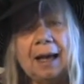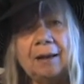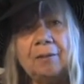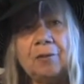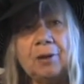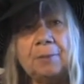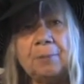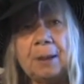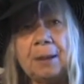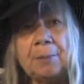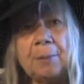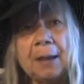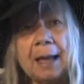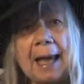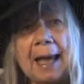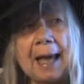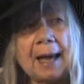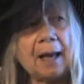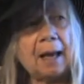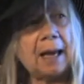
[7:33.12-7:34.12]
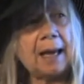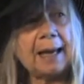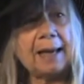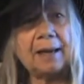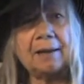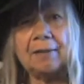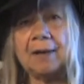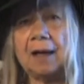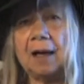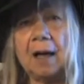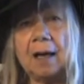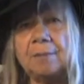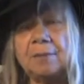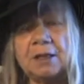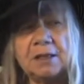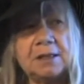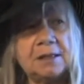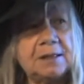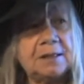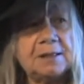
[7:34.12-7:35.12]
when people act like that I'm
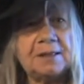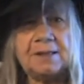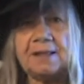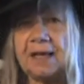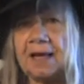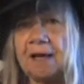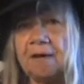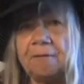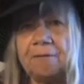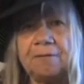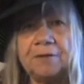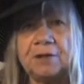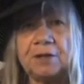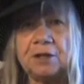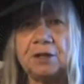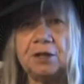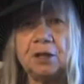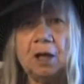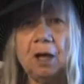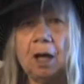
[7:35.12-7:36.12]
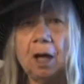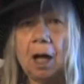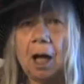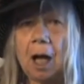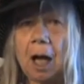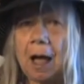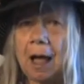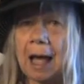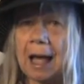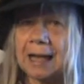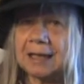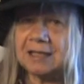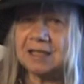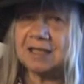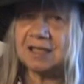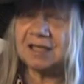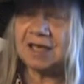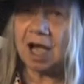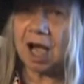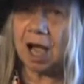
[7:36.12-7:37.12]
just a selfish,
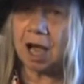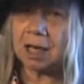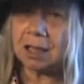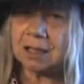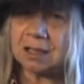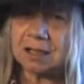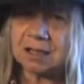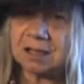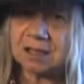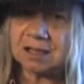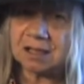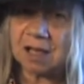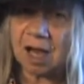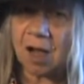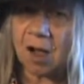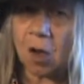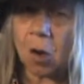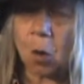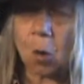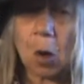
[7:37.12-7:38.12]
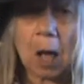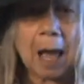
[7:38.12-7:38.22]
that's not so.